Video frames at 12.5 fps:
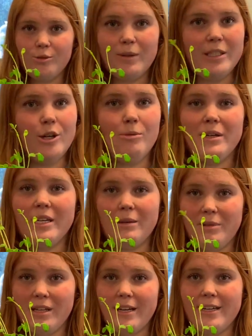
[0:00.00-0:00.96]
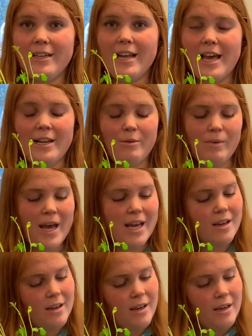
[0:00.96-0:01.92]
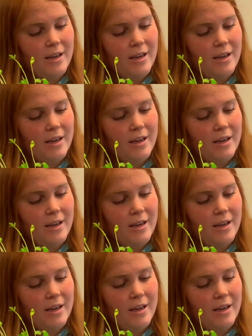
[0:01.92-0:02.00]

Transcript: we don't manipulate in any way.